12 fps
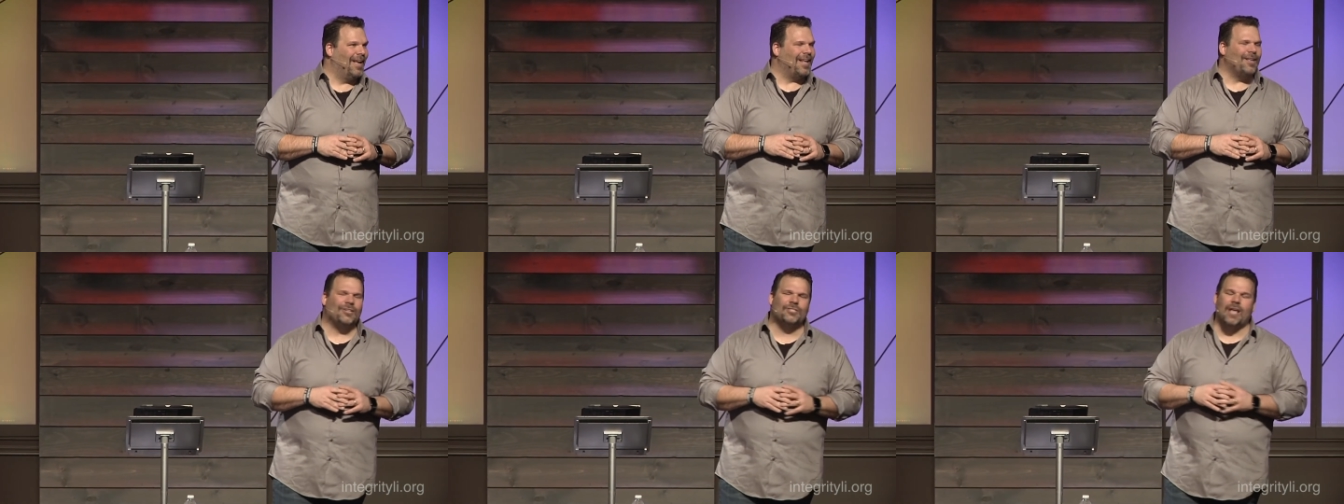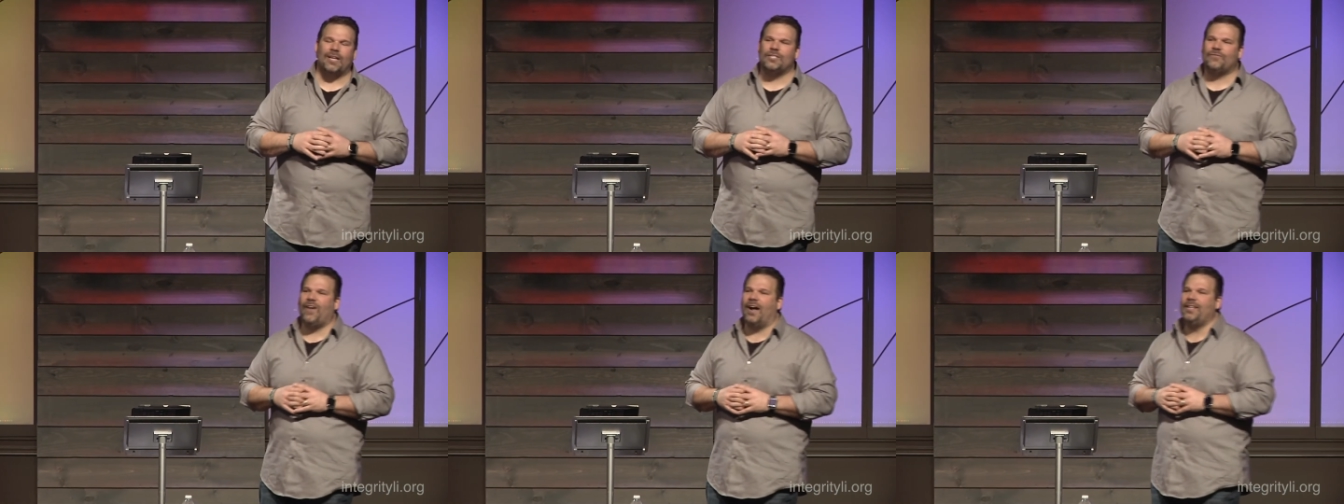Yeah, I just, I
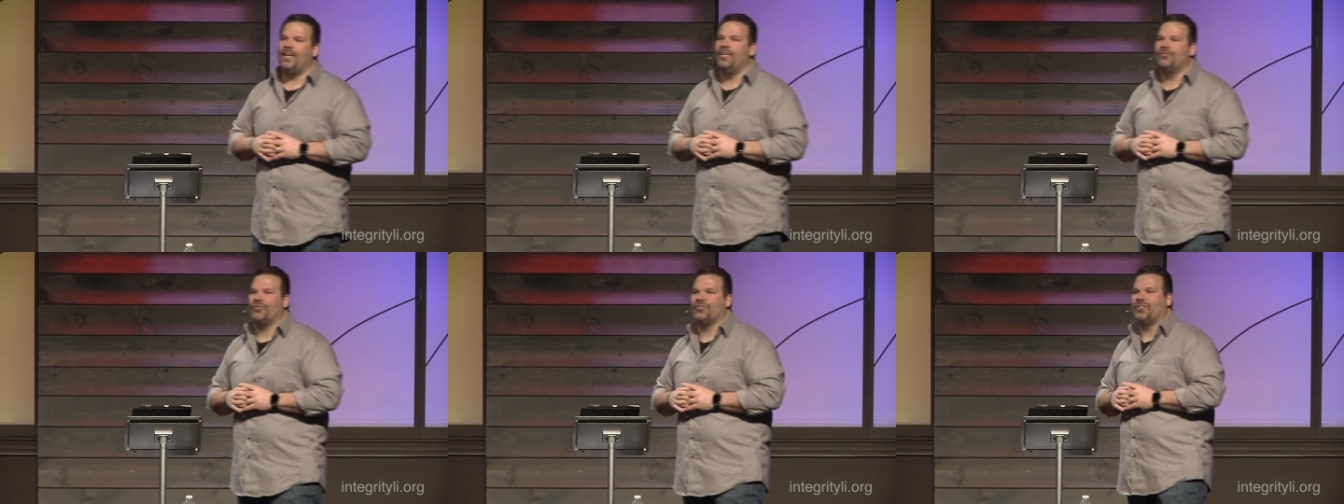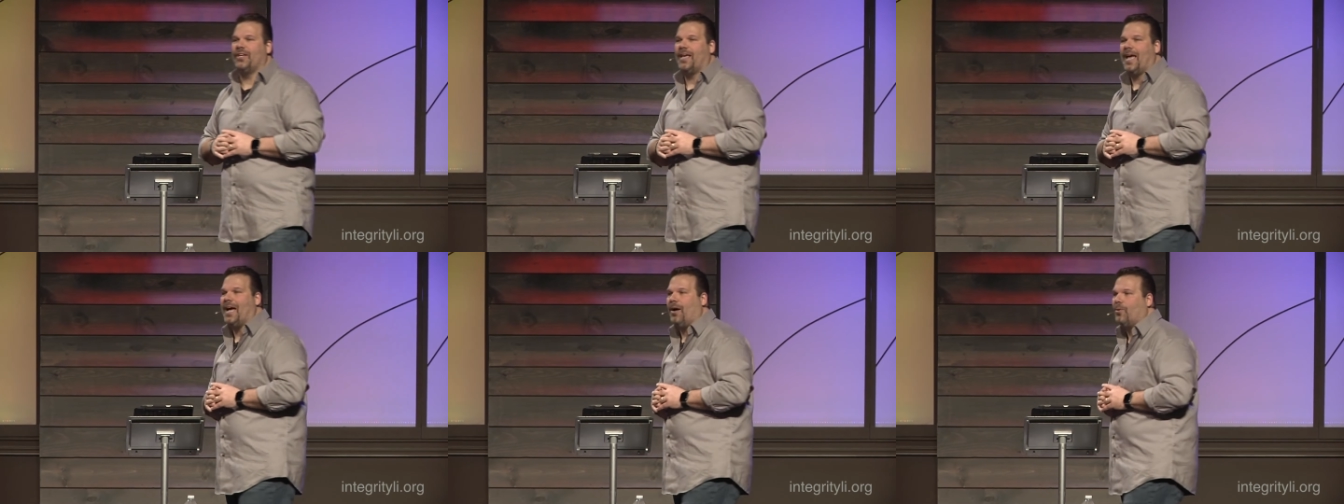just find it interesting
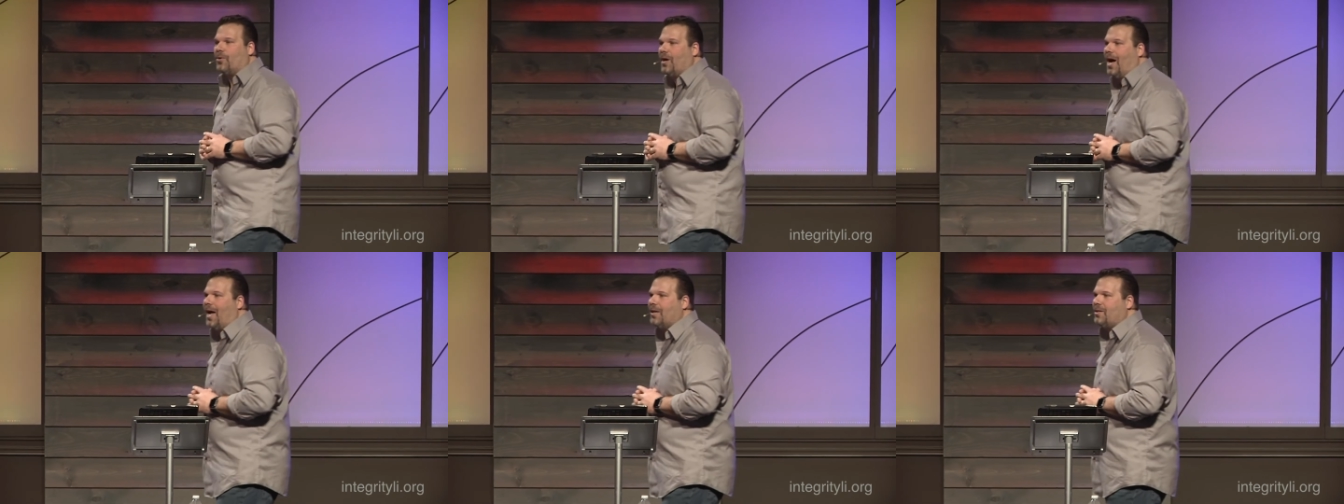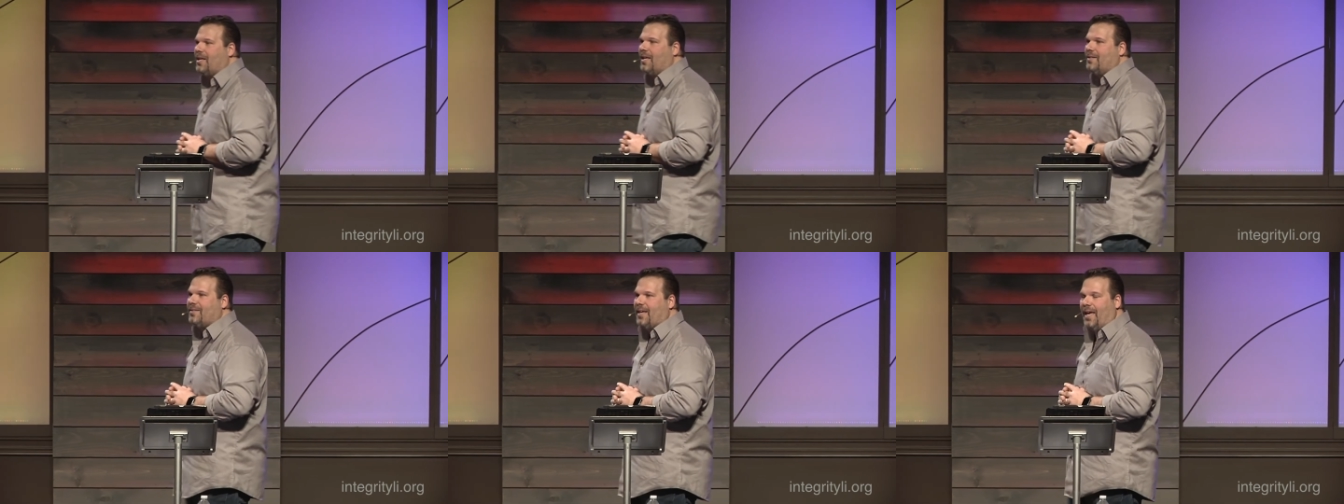how God
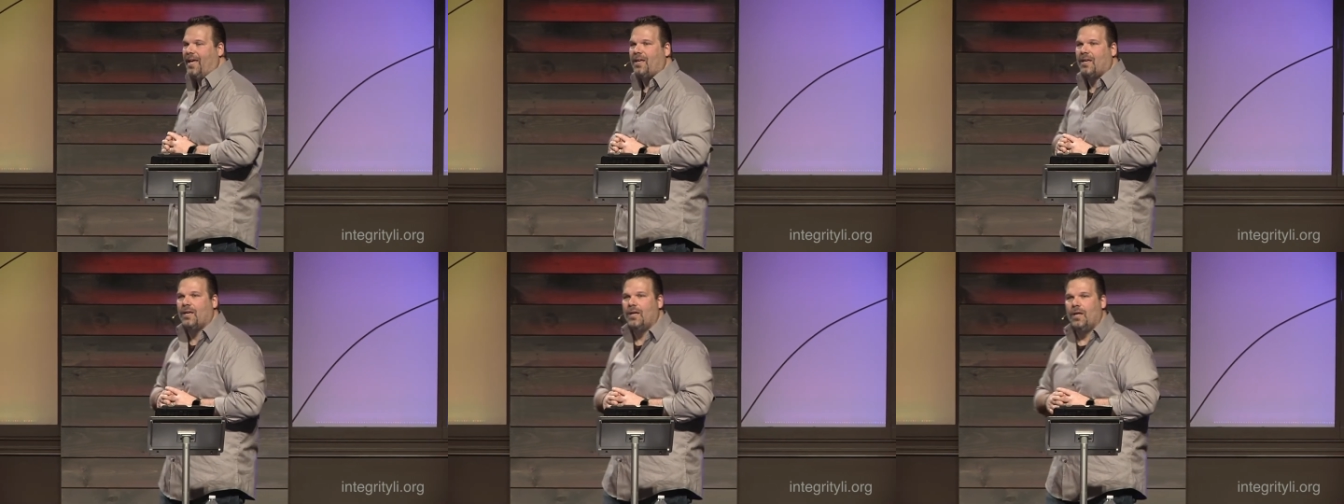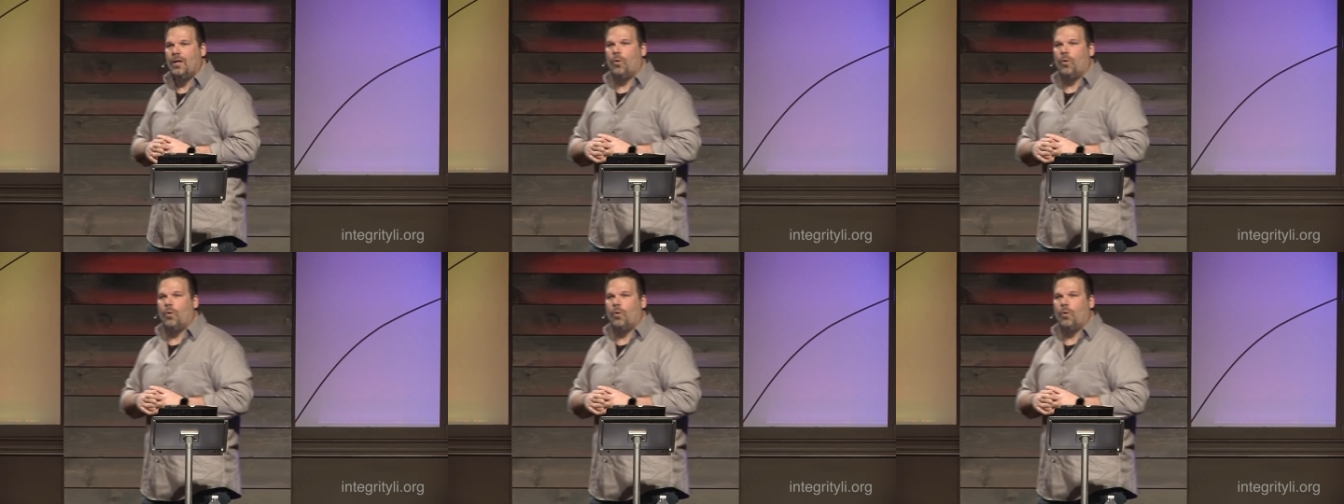can take